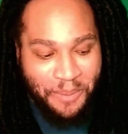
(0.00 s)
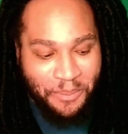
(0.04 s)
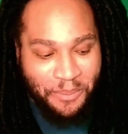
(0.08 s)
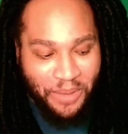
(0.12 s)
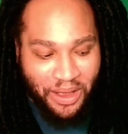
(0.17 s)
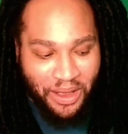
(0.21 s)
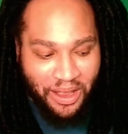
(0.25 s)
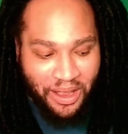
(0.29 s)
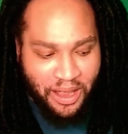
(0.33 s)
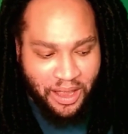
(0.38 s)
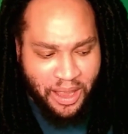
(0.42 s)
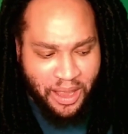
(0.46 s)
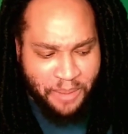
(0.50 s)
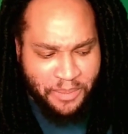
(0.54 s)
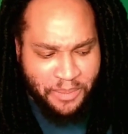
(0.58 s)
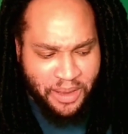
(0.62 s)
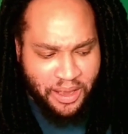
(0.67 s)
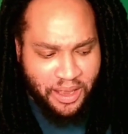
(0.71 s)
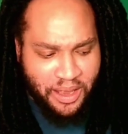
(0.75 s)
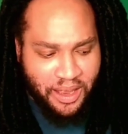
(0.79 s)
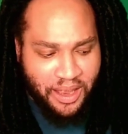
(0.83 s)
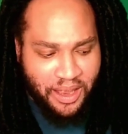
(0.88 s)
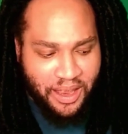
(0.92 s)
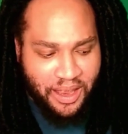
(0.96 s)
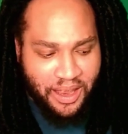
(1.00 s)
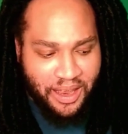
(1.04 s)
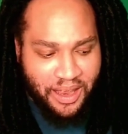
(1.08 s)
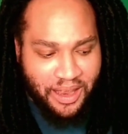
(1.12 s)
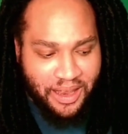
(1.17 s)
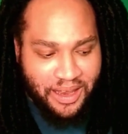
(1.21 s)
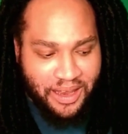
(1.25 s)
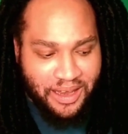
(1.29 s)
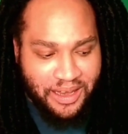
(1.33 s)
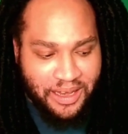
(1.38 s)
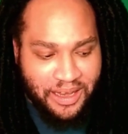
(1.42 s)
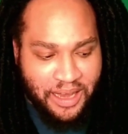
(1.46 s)
But um,
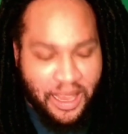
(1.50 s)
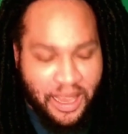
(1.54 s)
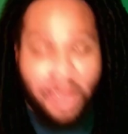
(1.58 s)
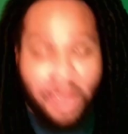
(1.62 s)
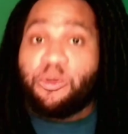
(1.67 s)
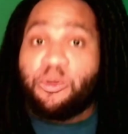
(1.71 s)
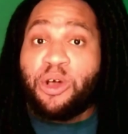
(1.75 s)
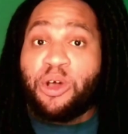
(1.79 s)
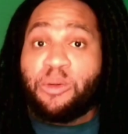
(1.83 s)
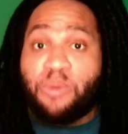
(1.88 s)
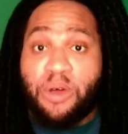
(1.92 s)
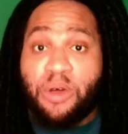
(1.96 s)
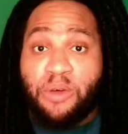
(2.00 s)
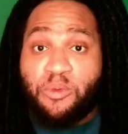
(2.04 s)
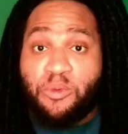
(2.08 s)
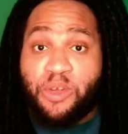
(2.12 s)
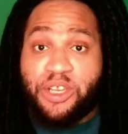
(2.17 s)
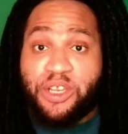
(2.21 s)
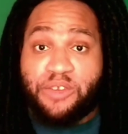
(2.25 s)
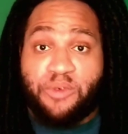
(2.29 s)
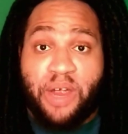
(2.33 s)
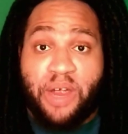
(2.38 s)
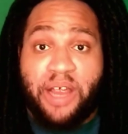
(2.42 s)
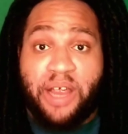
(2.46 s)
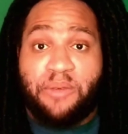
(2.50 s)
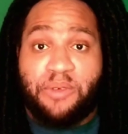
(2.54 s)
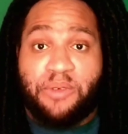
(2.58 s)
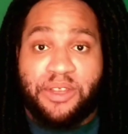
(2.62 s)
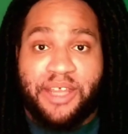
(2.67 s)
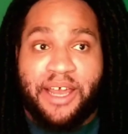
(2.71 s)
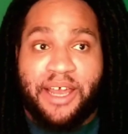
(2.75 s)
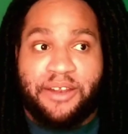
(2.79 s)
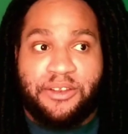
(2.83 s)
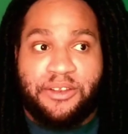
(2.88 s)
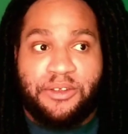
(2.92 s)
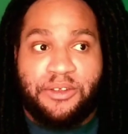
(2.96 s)
yeah, what what was great with
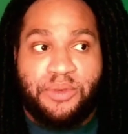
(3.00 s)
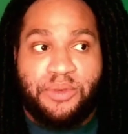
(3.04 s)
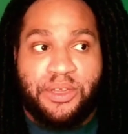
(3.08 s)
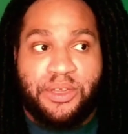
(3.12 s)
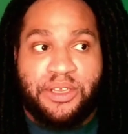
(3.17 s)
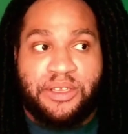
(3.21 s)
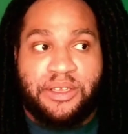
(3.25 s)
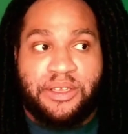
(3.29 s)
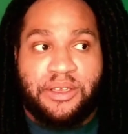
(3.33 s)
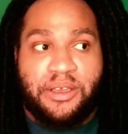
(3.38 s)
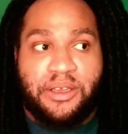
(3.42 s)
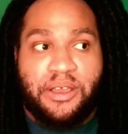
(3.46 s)
that too is